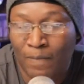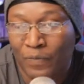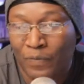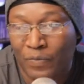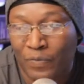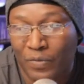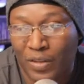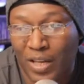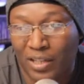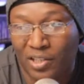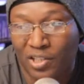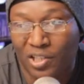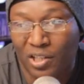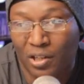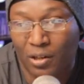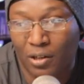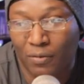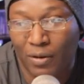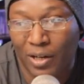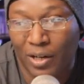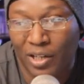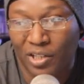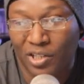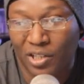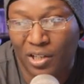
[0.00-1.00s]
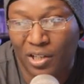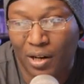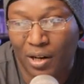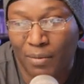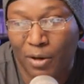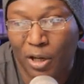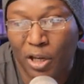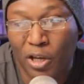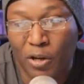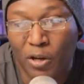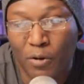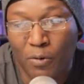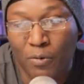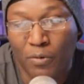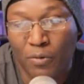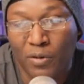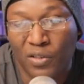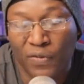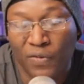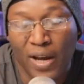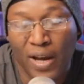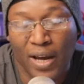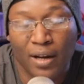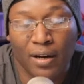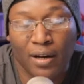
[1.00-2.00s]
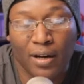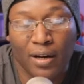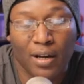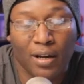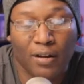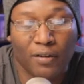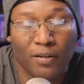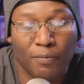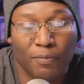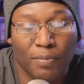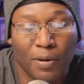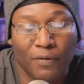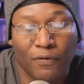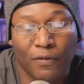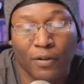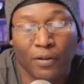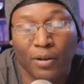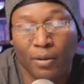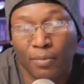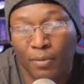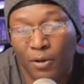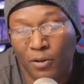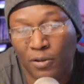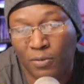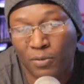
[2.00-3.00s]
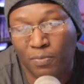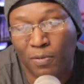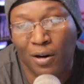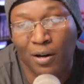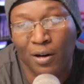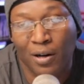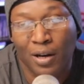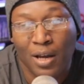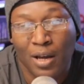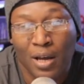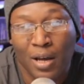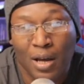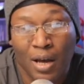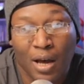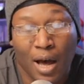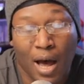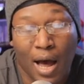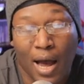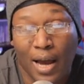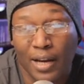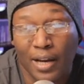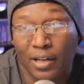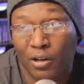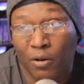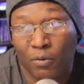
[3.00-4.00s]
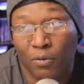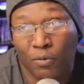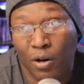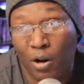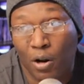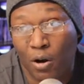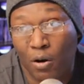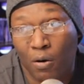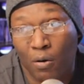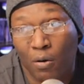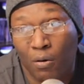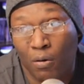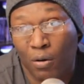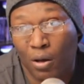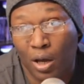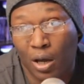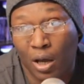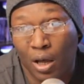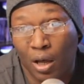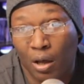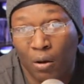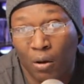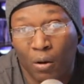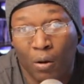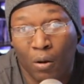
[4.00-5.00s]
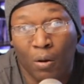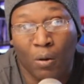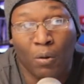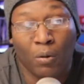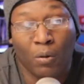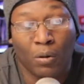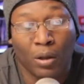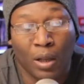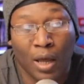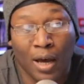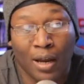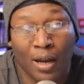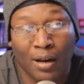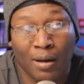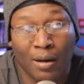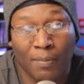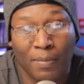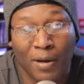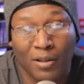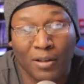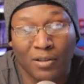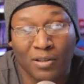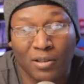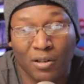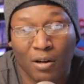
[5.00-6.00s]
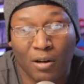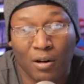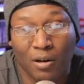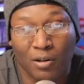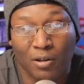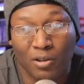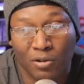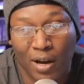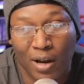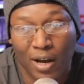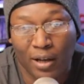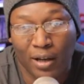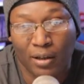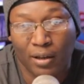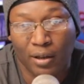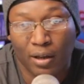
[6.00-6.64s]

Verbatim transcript: Next Generation. I'm a huge fan of, but for the most part, uh, I don't know a whole lot about Star Trek,